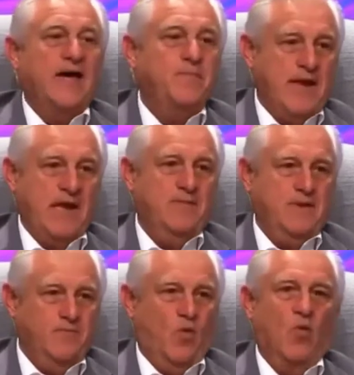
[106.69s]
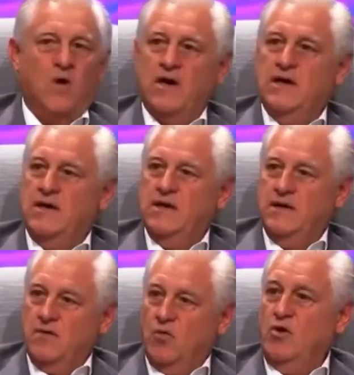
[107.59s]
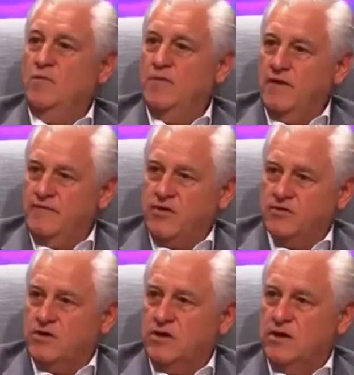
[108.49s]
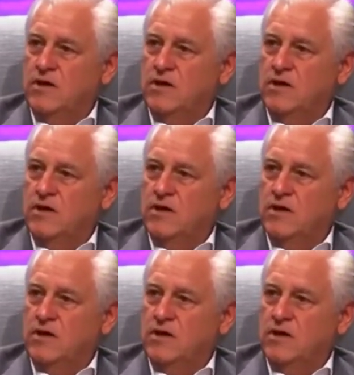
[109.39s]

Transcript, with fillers: that baby born in the womb of the Virgin.